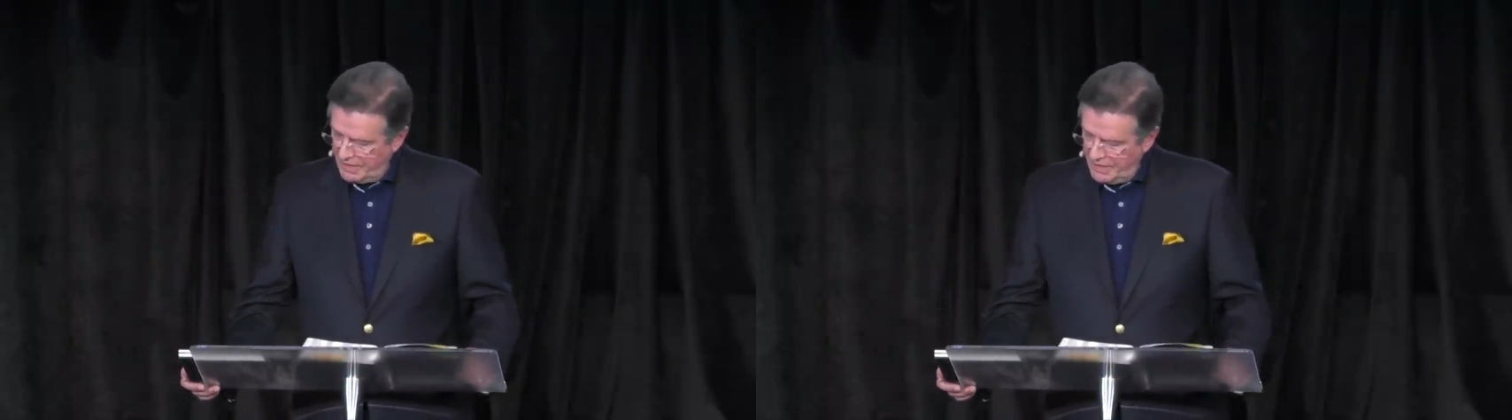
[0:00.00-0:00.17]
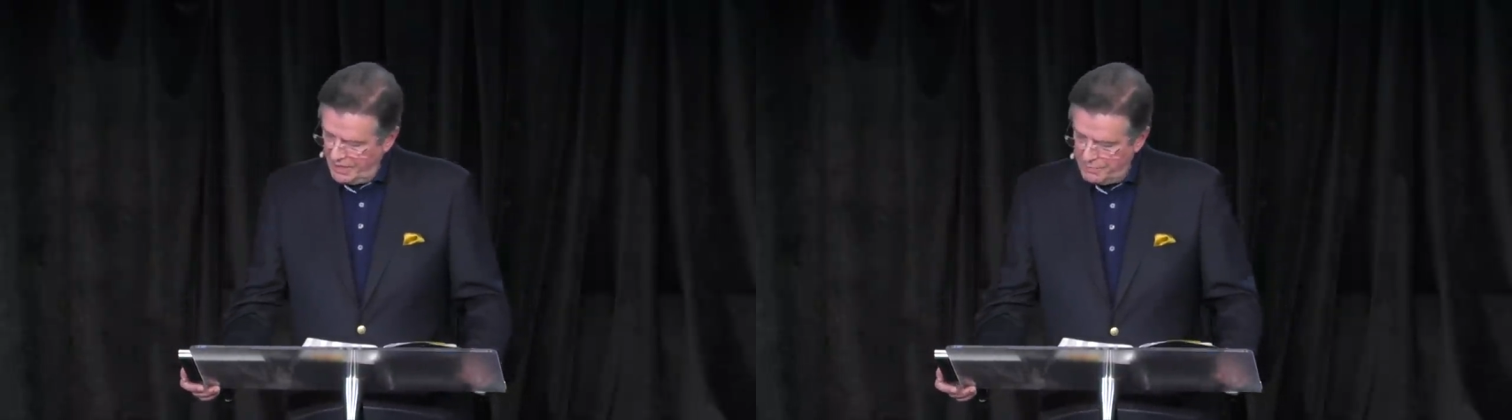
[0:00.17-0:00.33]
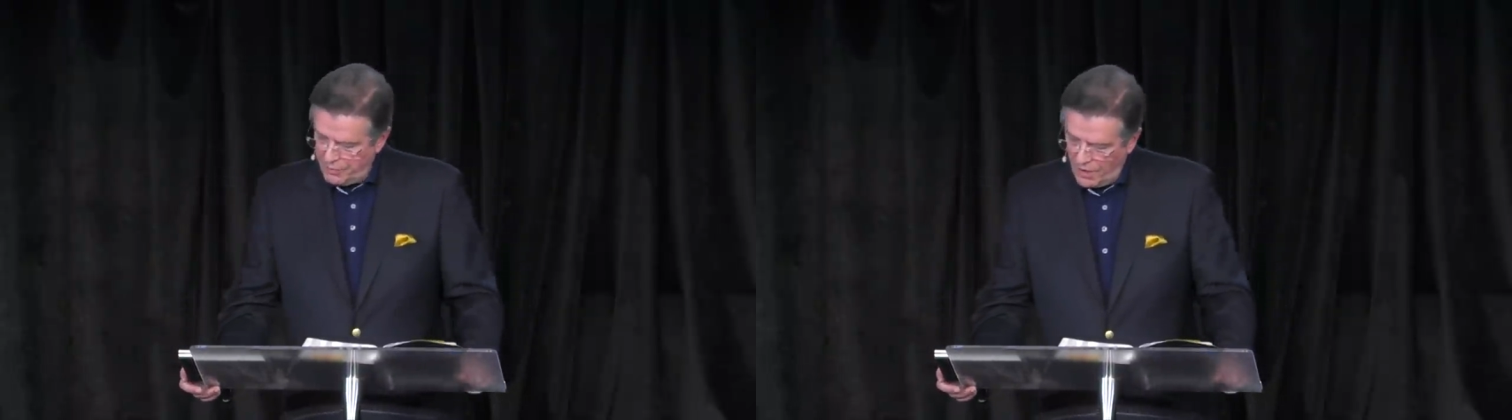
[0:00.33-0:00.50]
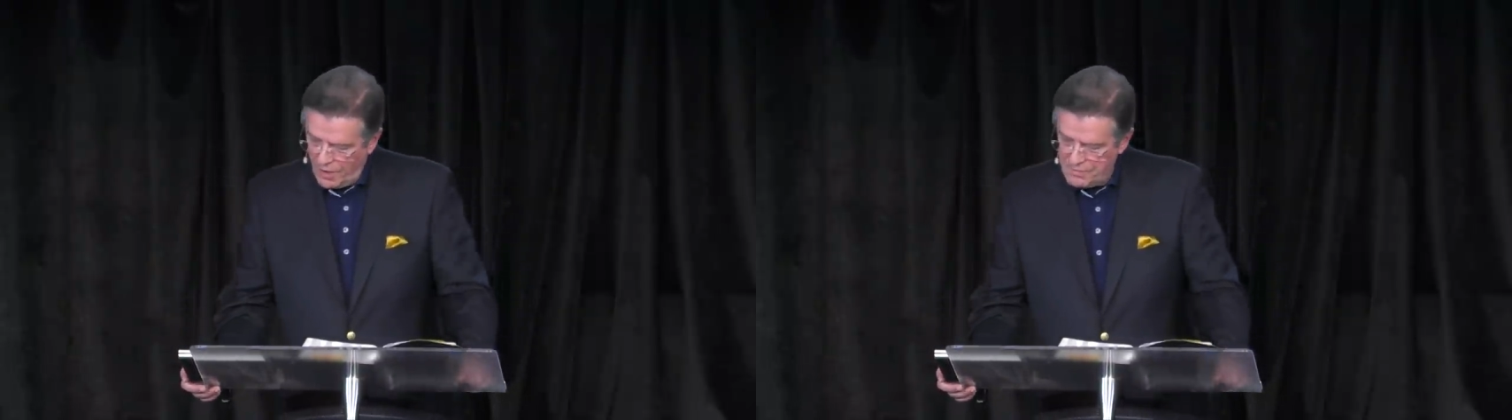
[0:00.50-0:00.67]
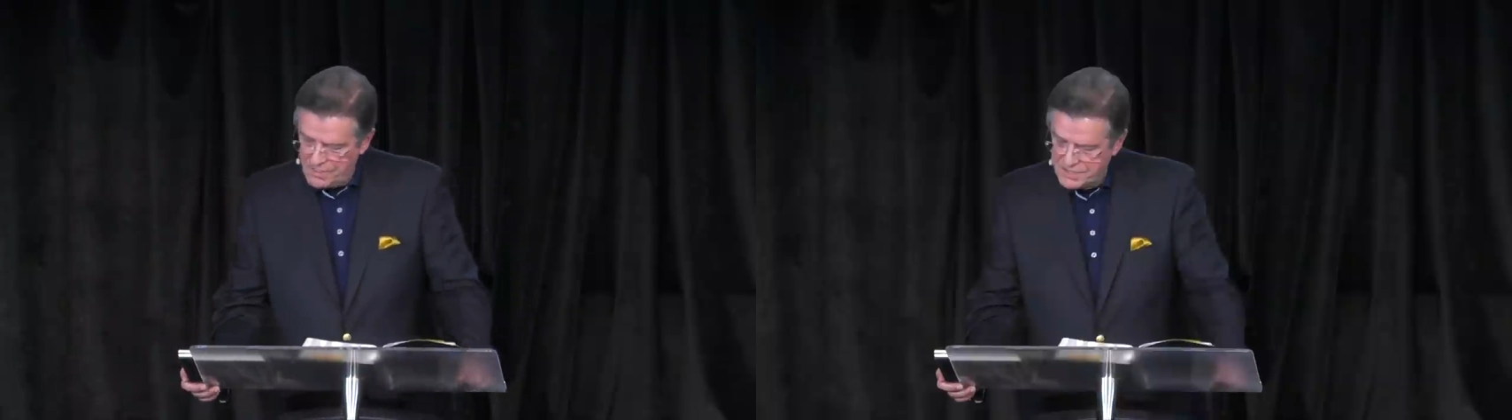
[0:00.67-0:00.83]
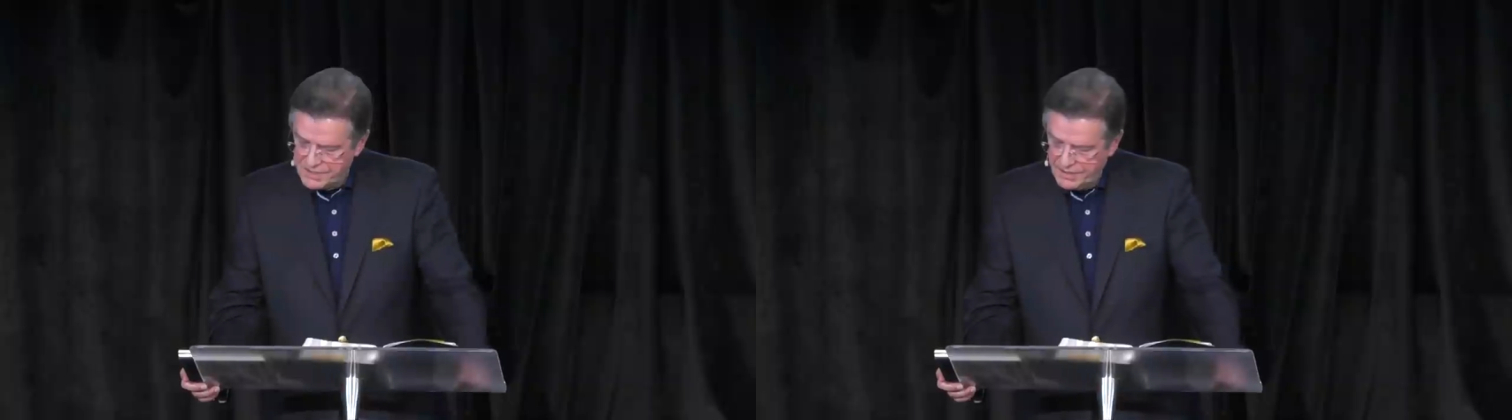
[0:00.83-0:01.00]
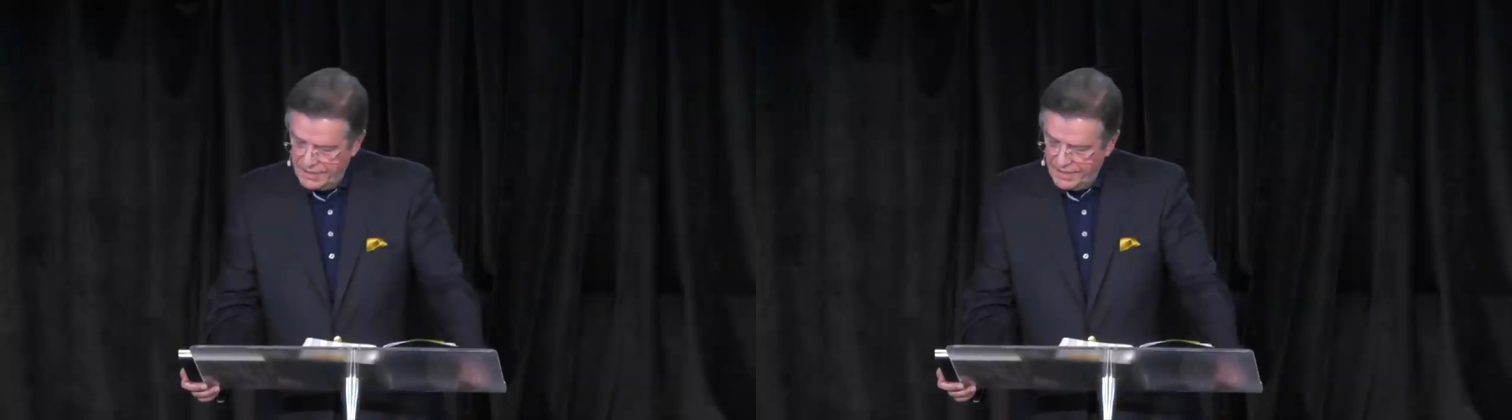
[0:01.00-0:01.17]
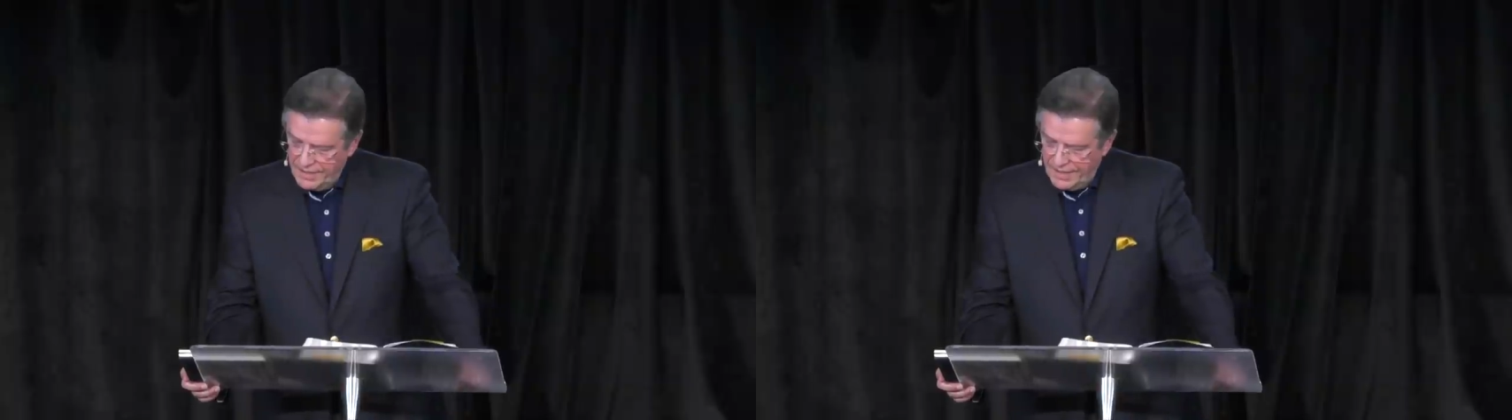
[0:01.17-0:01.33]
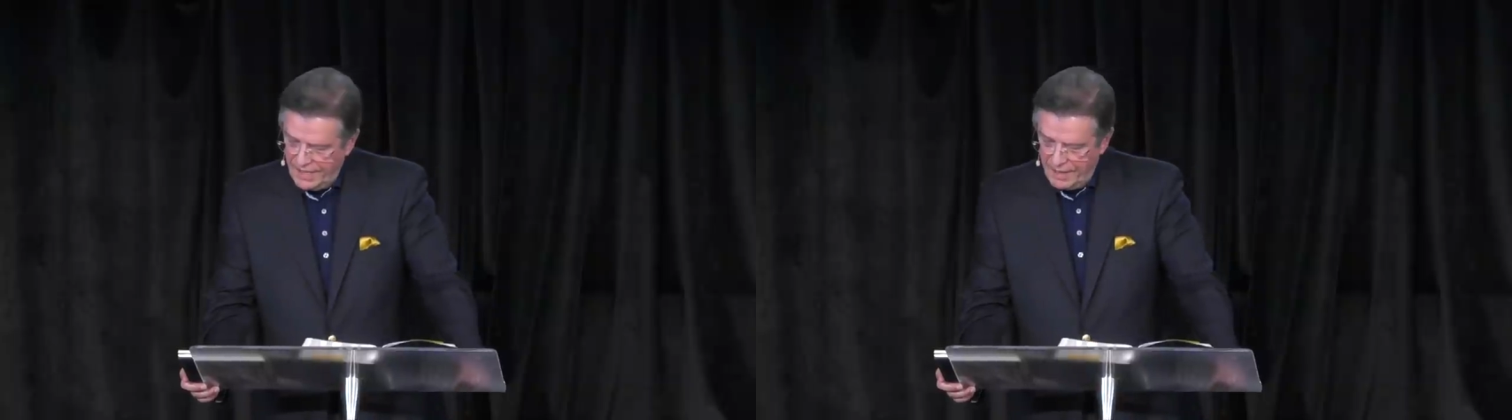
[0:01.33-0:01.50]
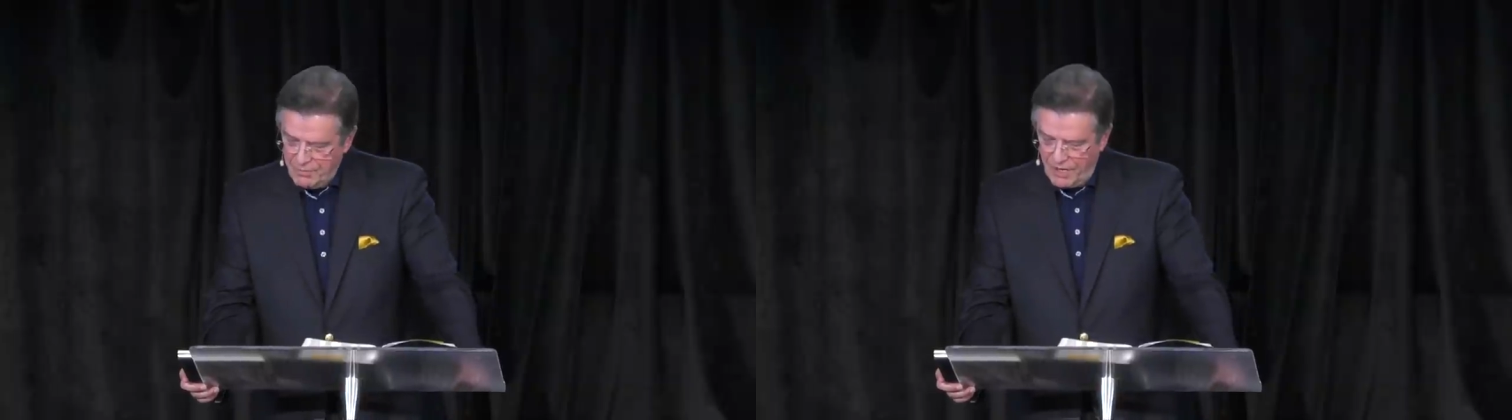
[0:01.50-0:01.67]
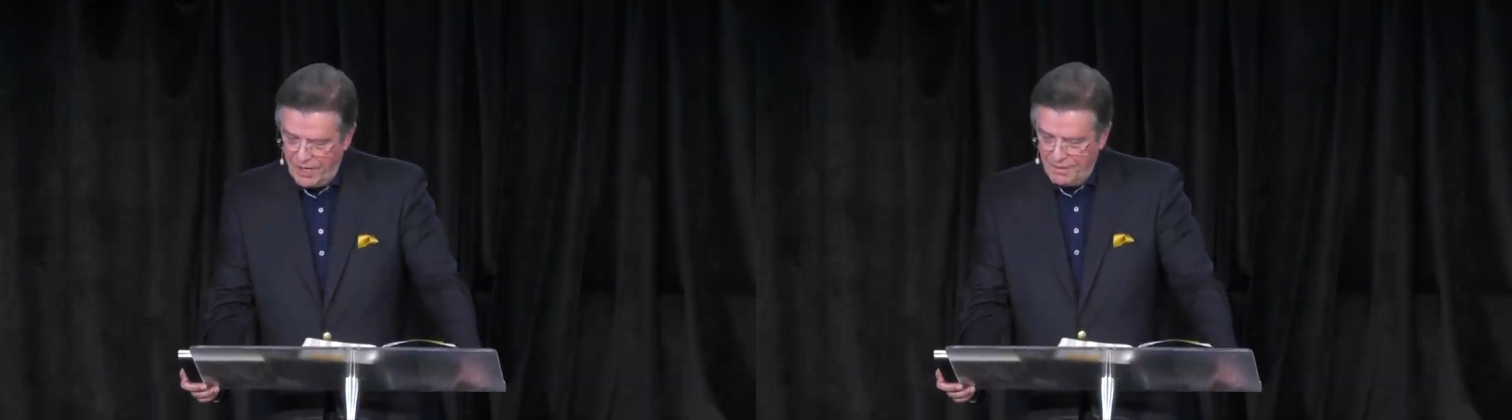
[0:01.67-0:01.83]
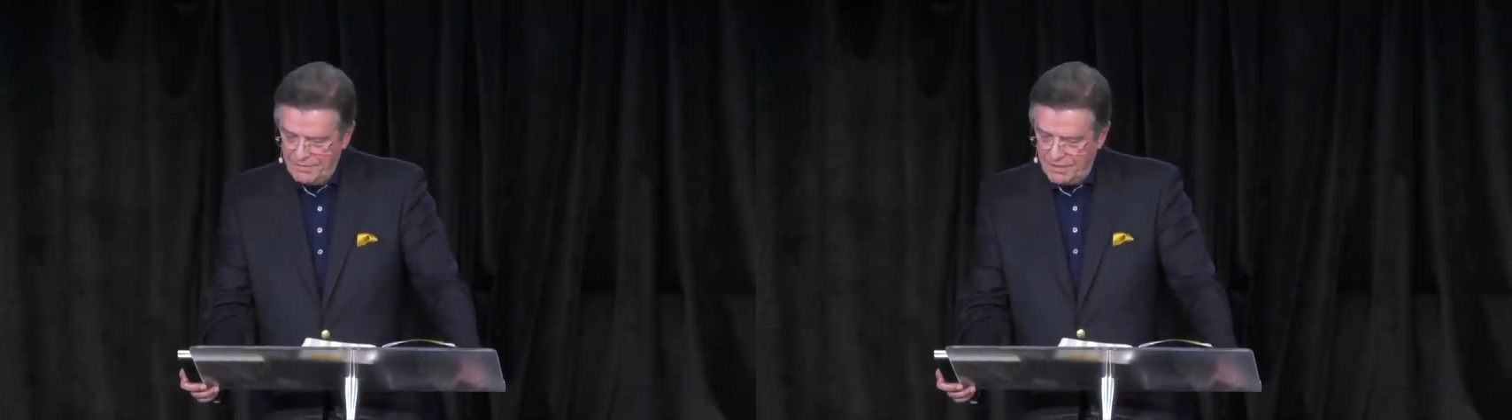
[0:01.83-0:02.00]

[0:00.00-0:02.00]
He promised Abraham